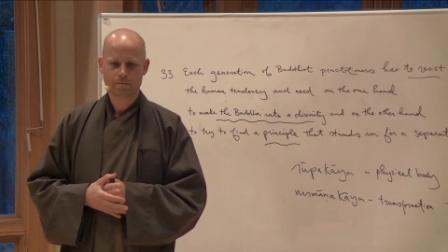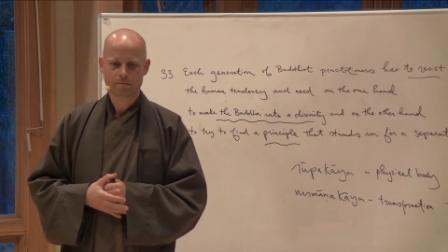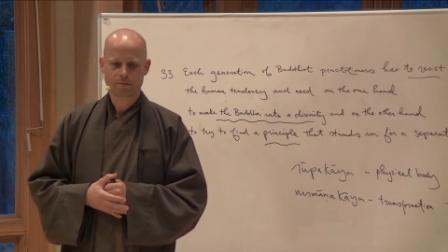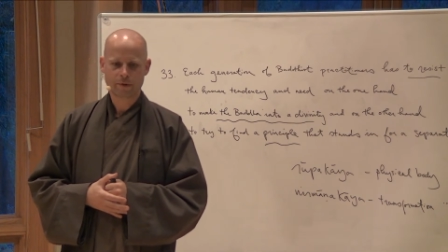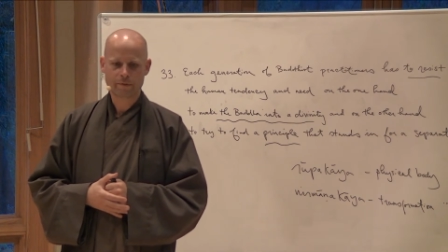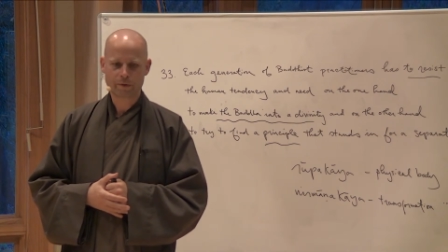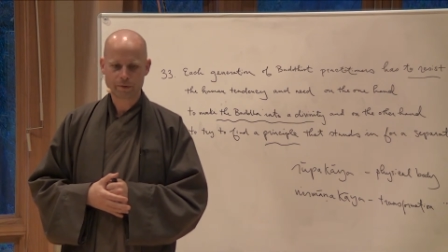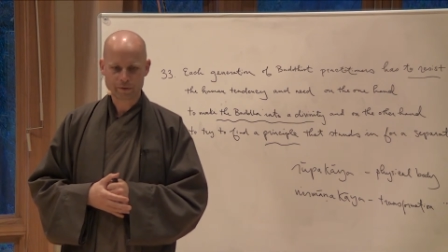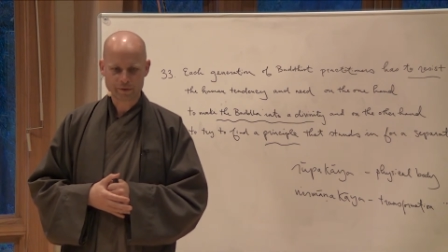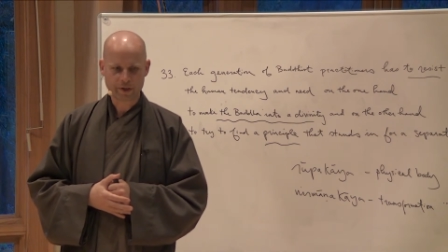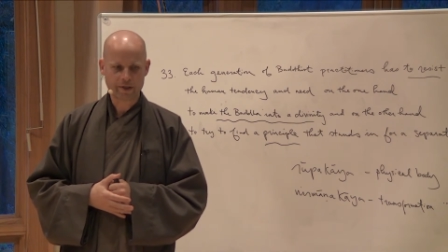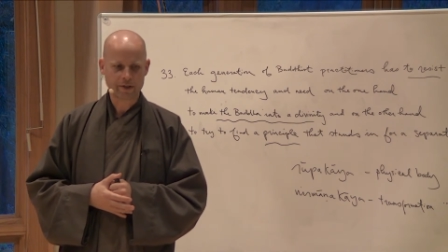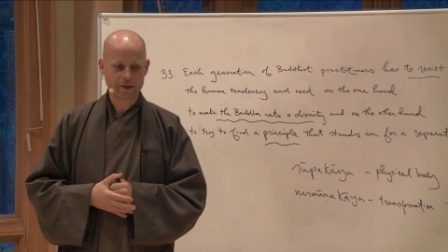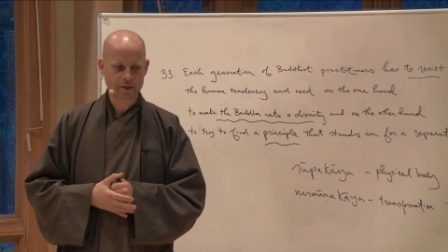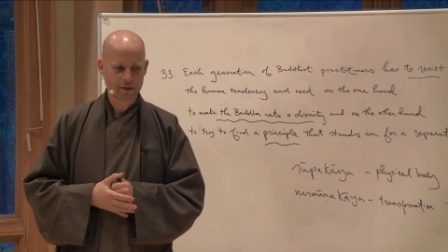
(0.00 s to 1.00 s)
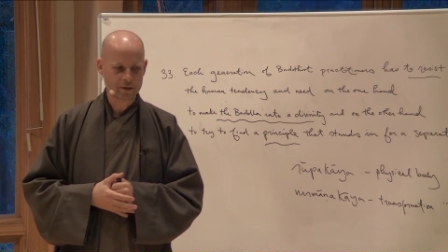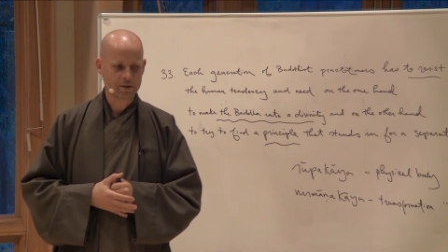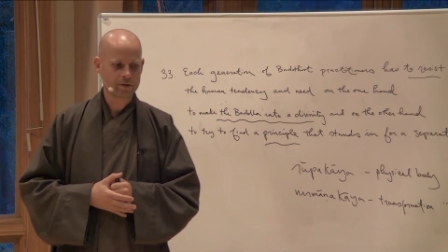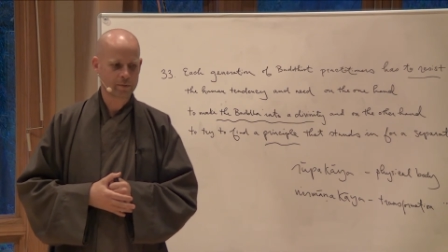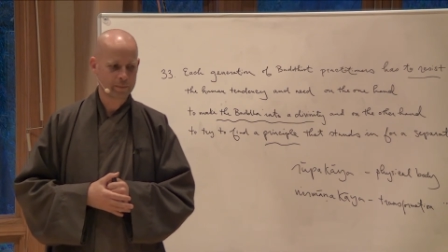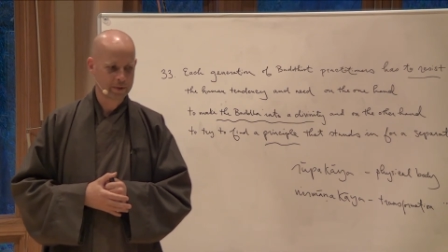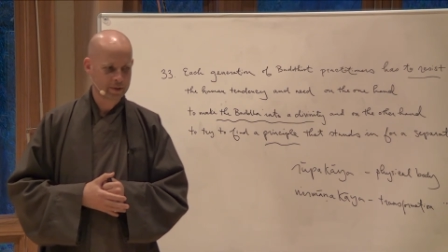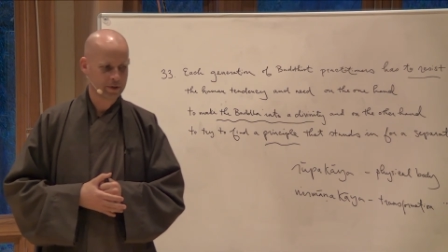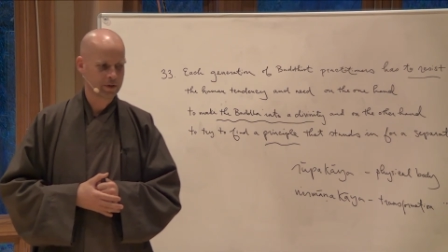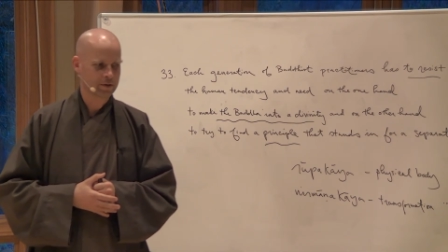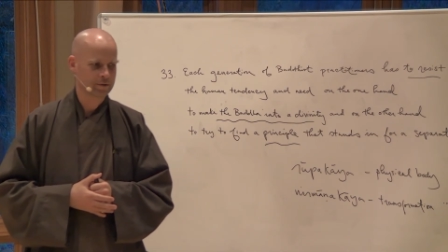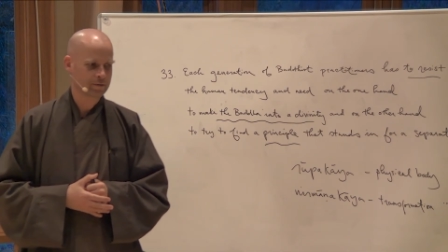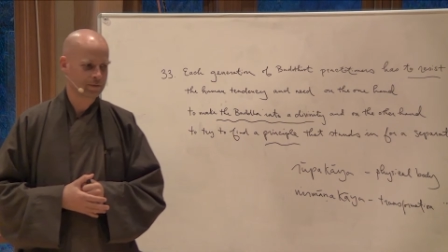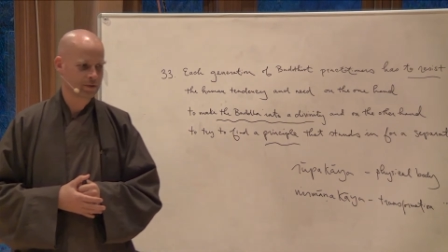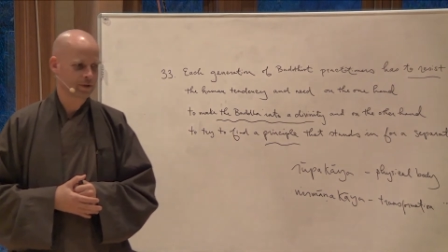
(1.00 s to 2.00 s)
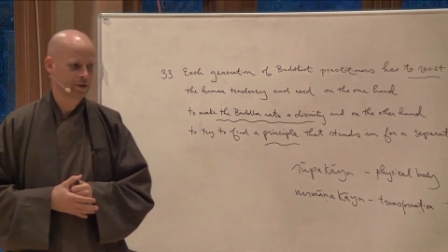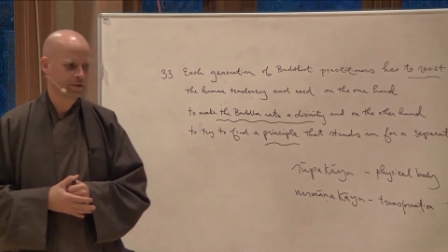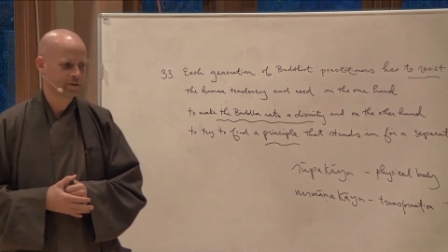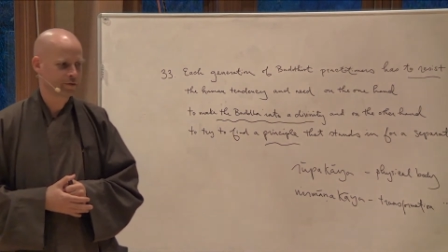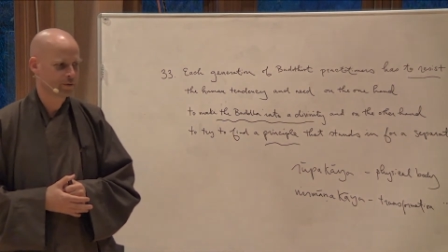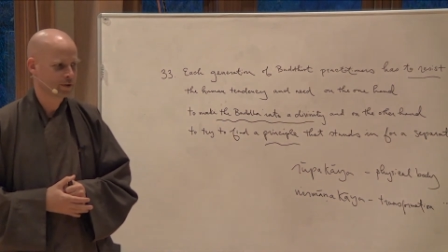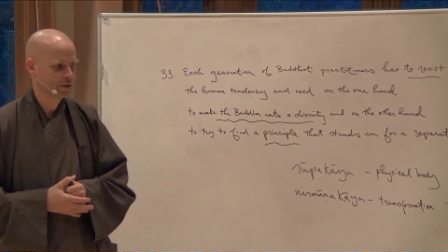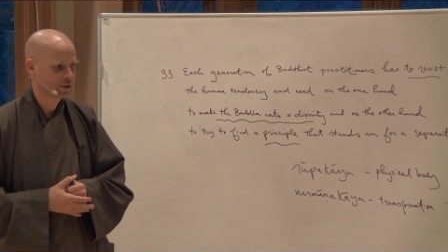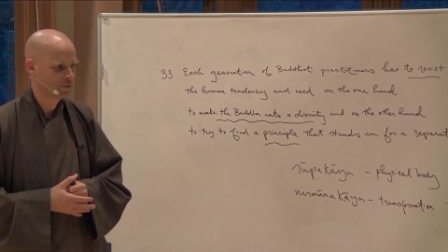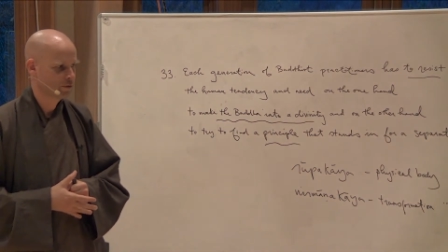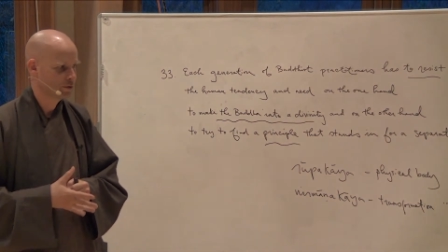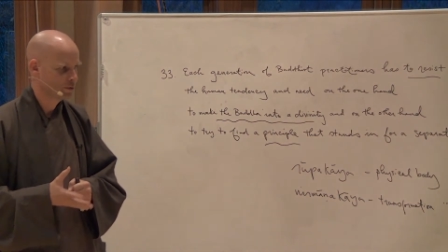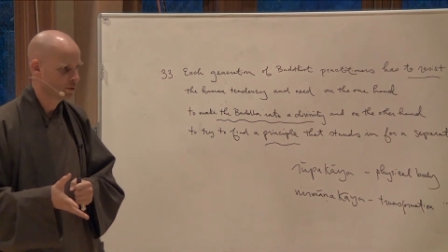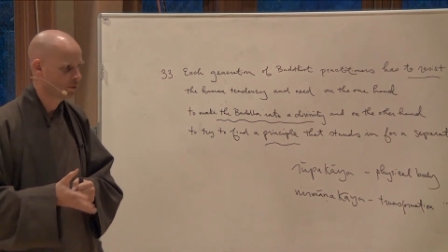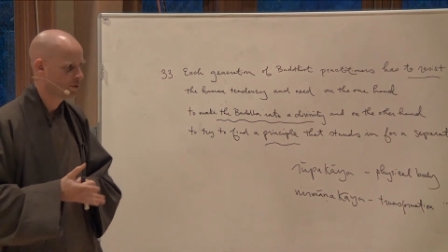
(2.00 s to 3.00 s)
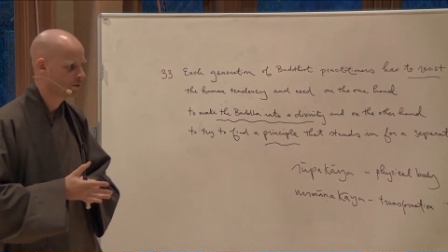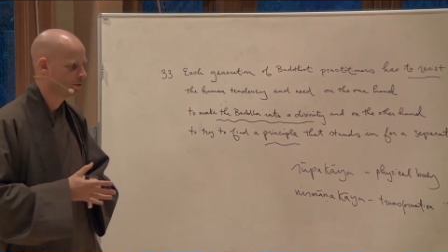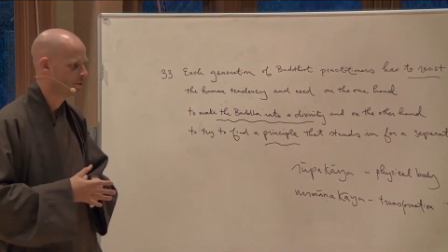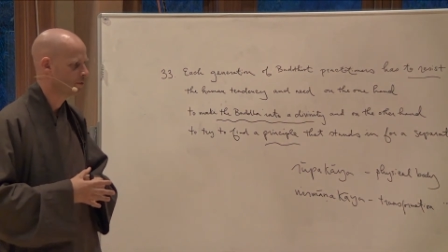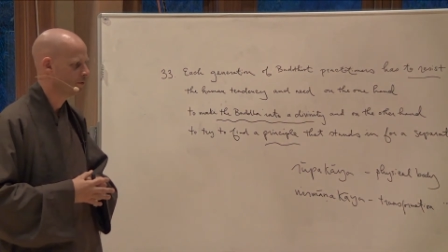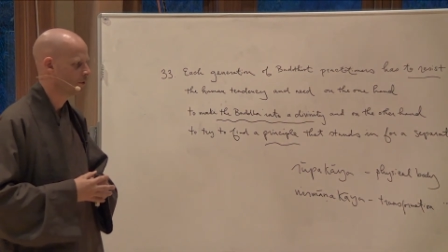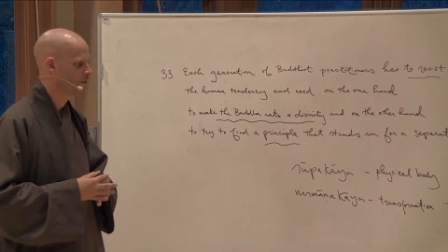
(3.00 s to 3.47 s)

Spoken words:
If you study a little bit of the history of the Lotus Sutra,